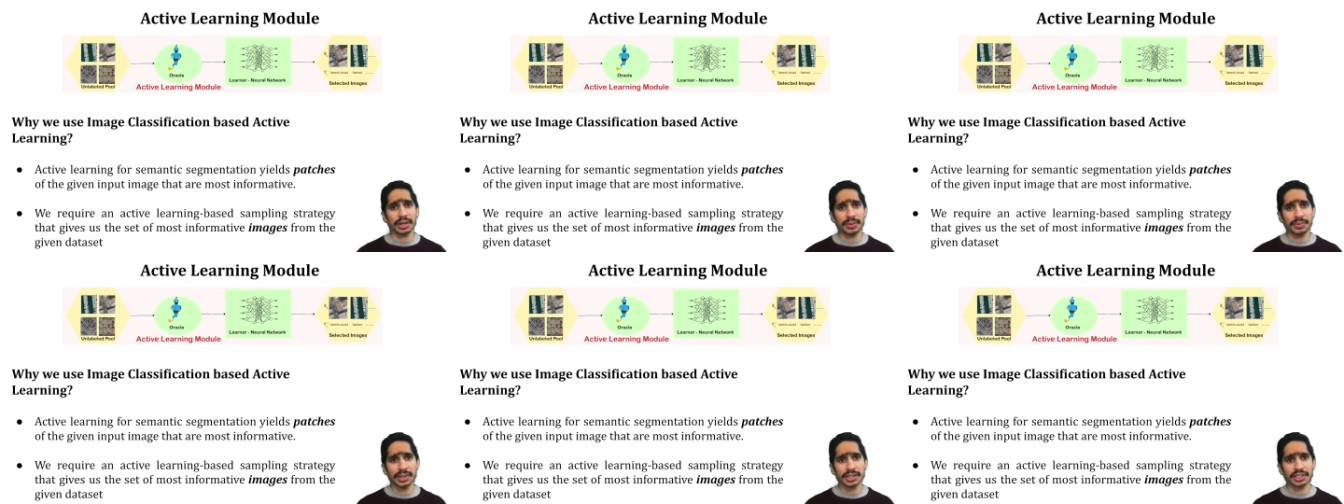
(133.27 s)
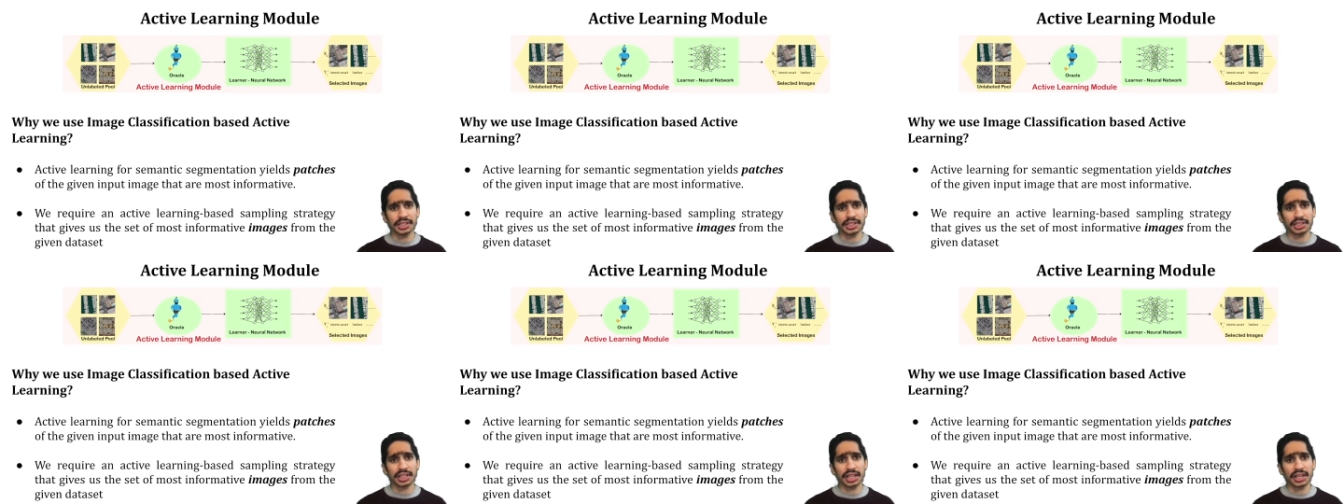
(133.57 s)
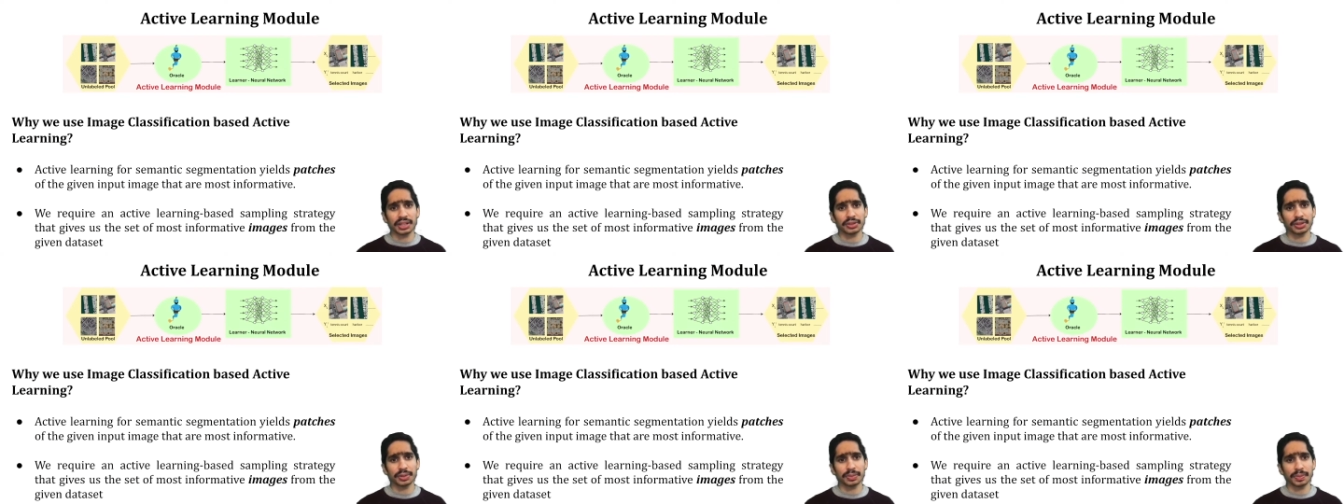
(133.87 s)
images
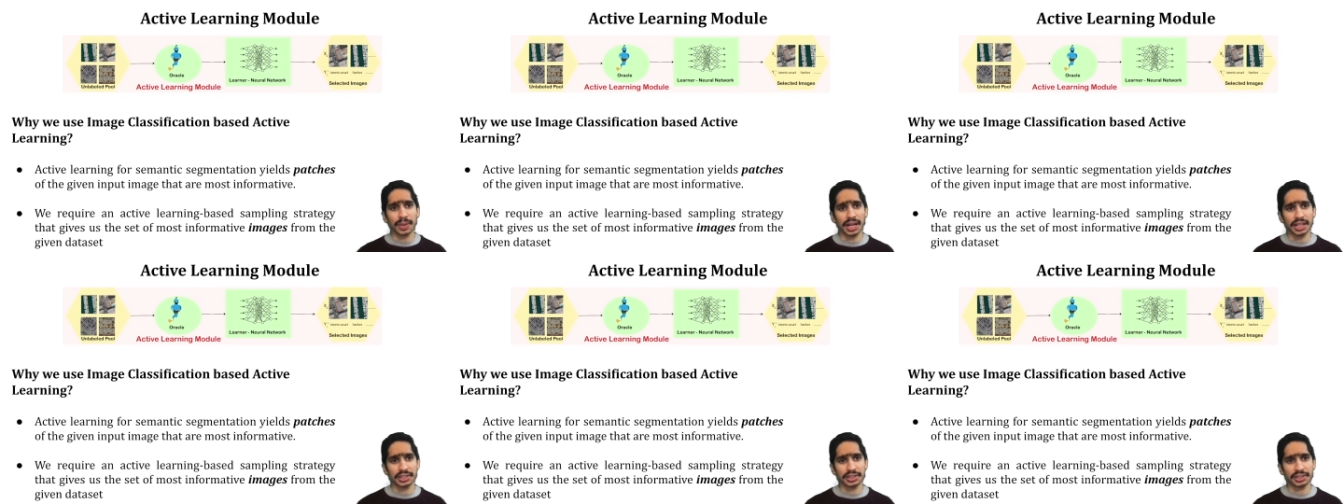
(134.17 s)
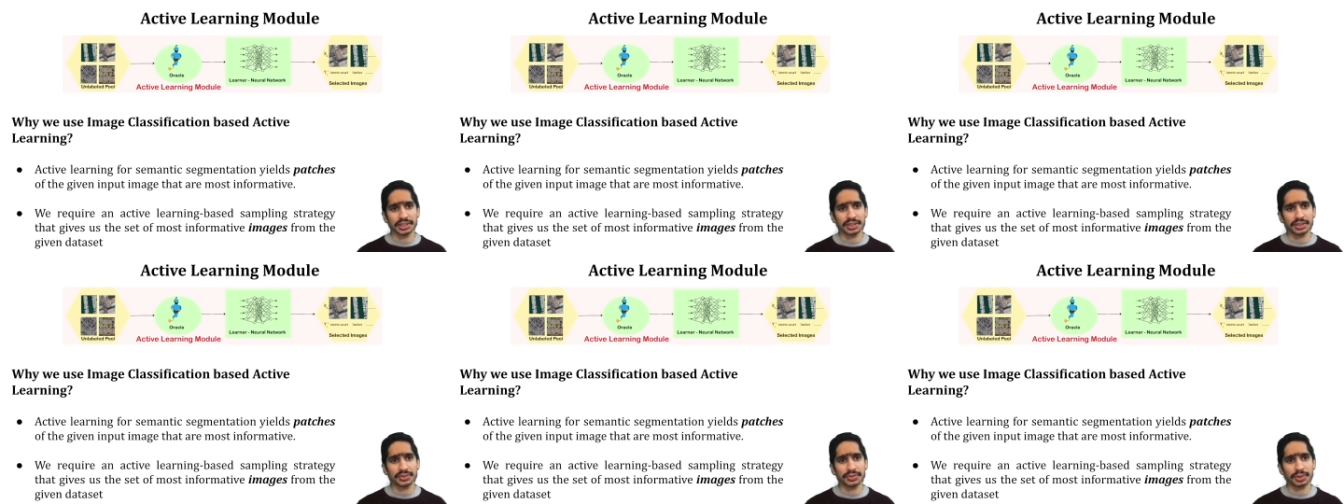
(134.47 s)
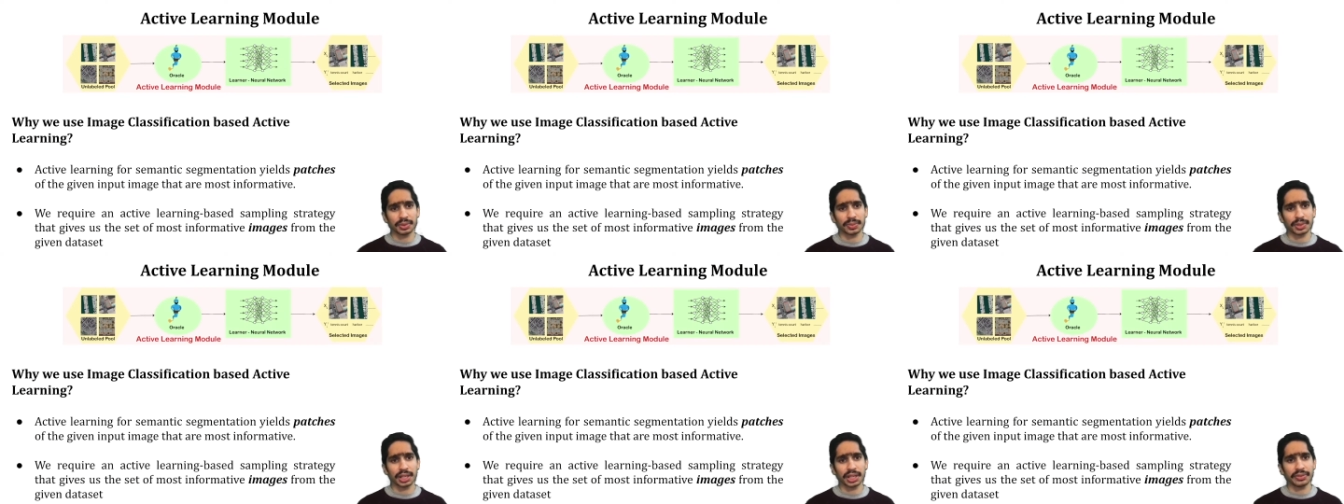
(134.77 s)
and not patches
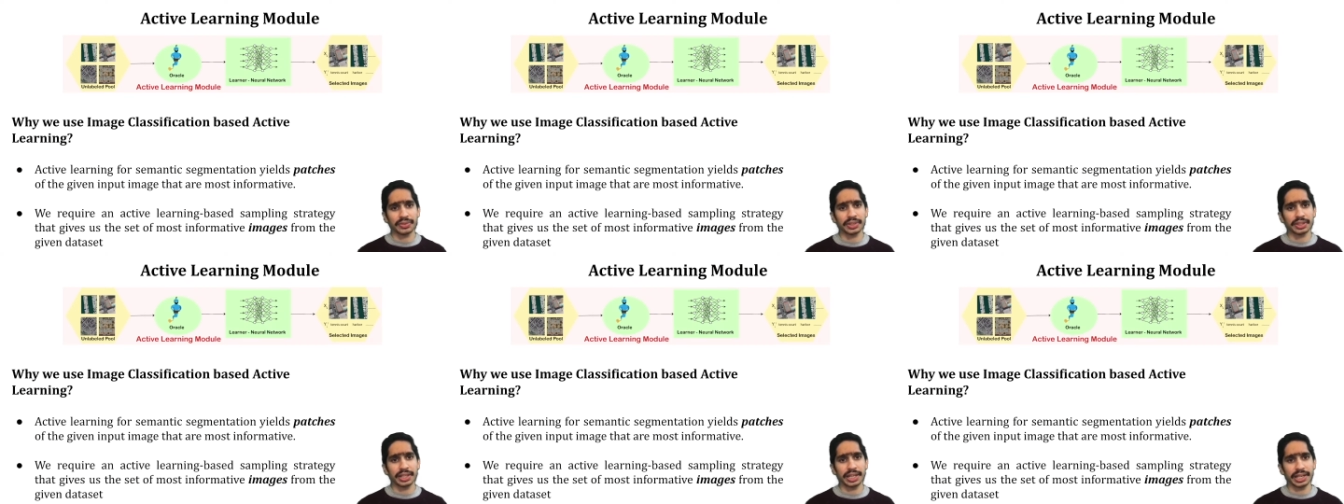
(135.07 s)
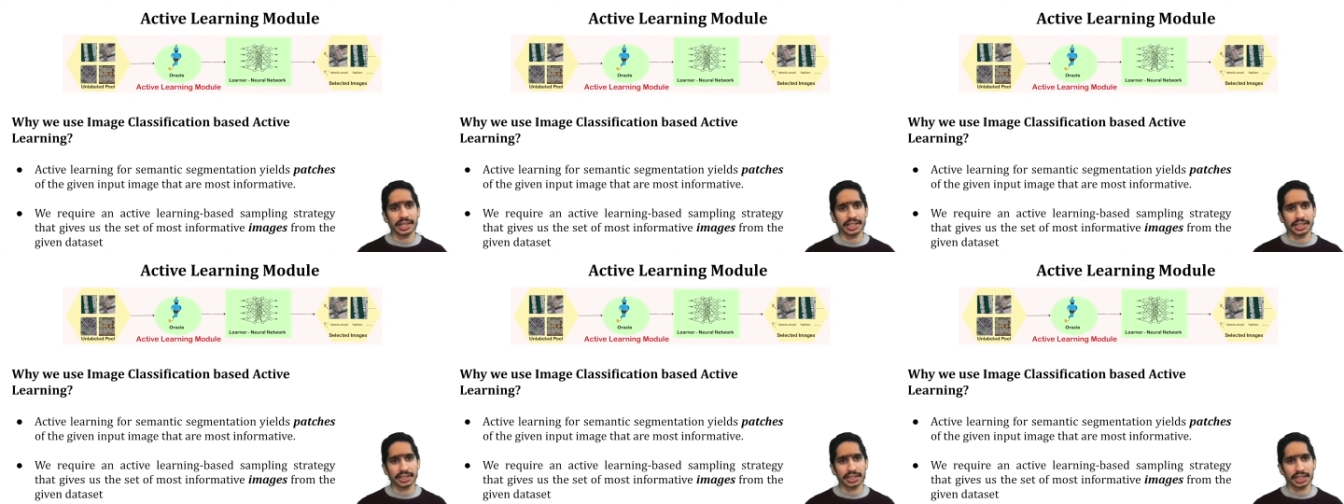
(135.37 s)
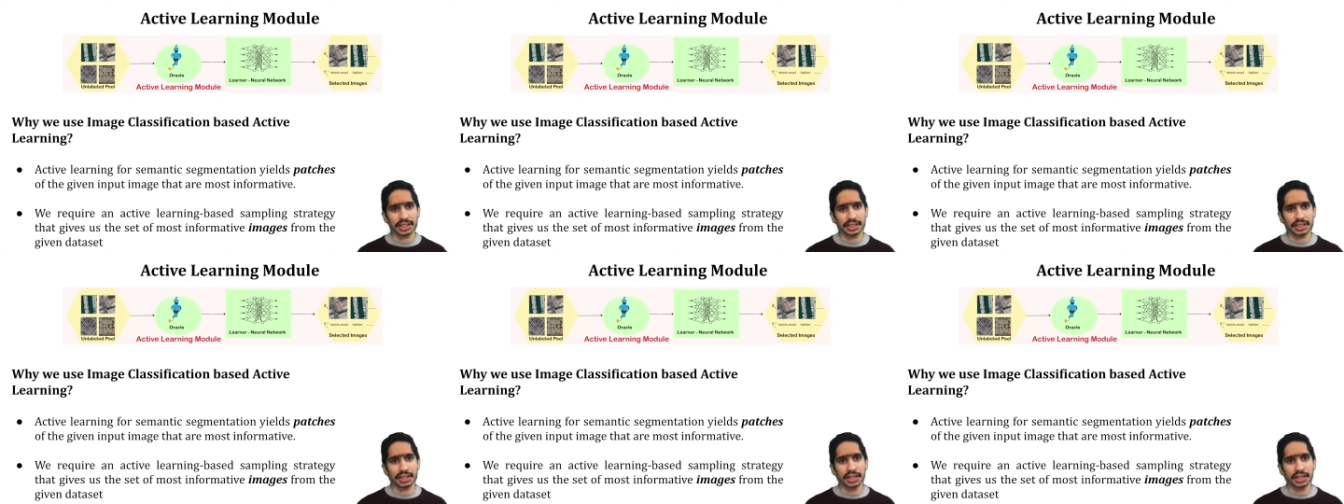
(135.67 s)
from the given dataset.